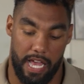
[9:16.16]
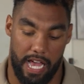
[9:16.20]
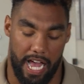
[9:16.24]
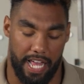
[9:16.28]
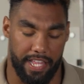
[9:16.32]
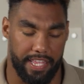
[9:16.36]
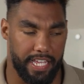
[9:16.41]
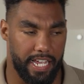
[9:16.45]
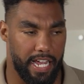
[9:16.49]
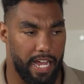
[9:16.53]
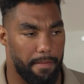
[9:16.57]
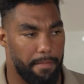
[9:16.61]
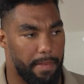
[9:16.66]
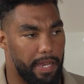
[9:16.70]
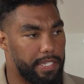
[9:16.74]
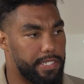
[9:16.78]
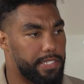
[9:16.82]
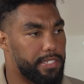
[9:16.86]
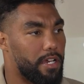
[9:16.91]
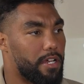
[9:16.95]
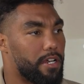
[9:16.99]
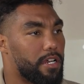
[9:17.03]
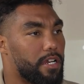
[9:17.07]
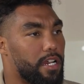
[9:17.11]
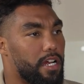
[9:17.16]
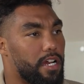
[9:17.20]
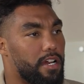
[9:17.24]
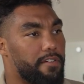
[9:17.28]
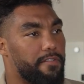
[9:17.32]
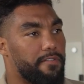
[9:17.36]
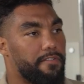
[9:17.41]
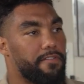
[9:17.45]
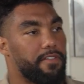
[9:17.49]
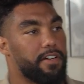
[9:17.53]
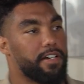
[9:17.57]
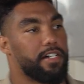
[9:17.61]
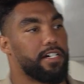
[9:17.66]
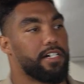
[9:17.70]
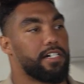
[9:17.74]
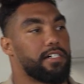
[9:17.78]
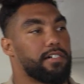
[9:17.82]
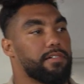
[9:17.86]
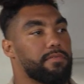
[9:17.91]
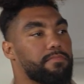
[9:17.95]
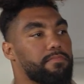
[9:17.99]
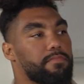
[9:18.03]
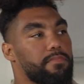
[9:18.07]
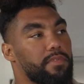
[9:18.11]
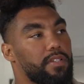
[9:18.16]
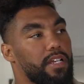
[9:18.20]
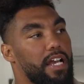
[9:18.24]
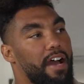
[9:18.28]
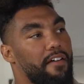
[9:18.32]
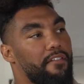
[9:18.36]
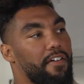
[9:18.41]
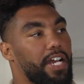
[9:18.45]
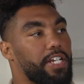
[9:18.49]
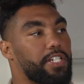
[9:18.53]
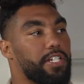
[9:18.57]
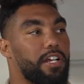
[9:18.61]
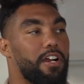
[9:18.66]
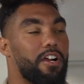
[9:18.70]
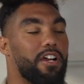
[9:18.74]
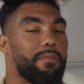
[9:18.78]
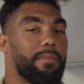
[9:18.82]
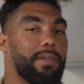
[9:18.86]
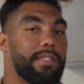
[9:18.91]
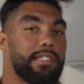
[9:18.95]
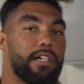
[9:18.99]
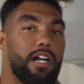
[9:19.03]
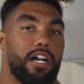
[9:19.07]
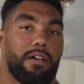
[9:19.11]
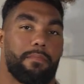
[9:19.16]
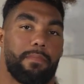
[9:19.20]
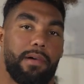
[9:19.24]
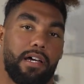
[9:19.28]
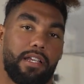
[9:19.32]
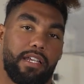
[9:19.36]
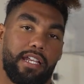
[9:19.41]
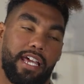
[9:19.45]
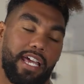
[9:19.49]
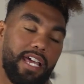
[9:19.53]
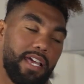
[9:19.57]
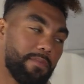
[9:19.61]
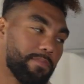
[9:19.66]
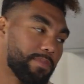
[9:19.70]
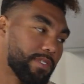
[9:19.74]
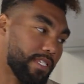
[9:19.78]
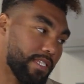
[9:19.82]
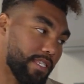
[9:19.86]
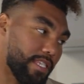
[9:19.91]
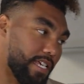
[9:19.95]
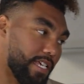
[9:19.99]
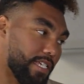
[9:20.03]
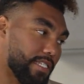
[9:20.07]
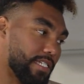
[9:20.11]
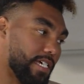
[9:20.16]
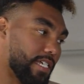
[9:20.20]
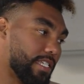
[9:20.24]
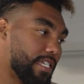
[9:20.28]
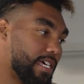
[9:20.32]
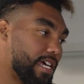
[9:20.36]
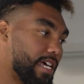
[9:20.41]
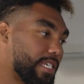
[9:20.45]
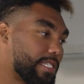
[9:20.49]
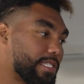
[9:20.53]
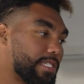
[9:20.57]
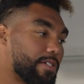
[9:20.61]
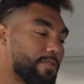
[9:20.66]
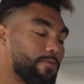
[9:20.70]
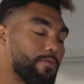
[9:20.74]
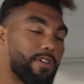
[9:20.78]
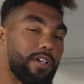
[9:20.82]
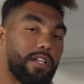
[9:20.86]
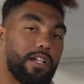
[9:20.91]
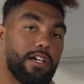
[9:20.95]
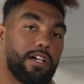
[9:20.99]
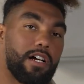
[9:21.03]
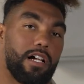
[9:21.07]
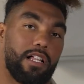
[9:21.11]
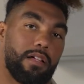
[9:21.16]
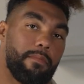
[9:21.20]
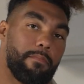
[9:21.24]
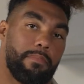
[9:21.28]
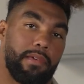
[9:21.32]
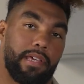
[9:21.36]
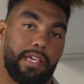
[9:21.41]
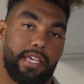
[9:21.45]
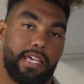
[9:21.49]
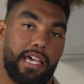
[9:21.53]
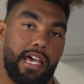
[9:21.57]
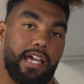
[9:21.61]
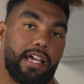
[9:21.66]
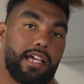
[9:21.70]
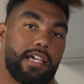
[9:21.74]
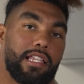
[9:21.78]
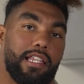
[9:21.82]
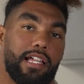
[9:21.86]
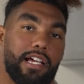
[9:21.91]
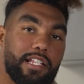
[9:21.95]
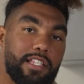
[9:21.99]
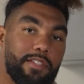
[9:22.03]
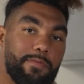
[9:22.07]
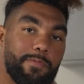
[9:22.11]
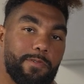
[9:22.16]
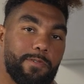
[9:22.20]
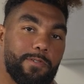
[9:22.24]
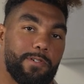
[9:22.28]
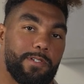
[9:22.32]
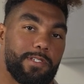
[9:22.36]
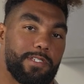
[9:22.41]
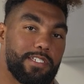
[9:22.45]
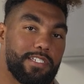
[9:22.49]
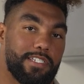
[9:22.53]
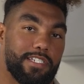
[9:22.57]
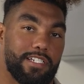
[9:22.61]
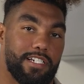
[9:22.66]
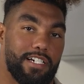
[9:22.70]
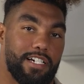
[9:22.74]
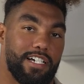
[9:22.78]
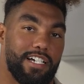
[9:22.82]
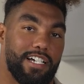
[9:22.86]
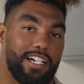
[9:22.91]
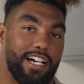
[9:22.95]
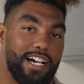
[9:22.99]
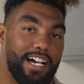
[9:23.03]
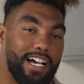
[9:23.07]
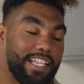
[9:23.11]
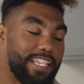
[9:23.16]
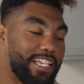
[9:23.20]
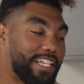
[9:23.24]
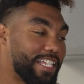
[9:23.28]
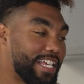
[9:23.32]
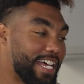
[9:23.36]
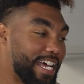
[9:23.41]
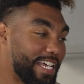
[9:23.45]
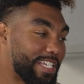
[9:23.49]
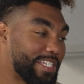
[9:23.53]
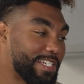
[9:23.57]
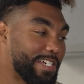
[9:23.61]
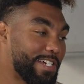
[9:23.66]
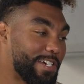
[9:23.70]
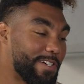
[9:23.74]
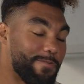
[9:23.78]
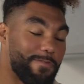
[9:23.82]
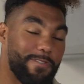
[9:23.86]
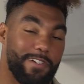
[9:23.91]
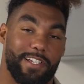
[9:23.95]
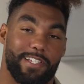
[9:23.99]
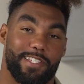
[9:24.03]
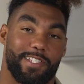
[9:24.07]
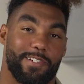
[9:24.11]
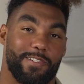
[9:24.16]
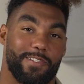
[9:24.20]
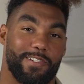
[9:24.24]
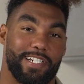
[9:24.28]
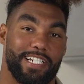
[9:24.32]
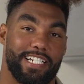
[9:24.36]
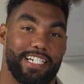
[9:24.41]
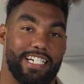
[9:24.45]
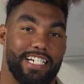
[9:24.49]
I think I might start it off. I've actually already been talking about names and things like that, so we're going to call it Big Cat Collectibles. I think that has a good ring to it.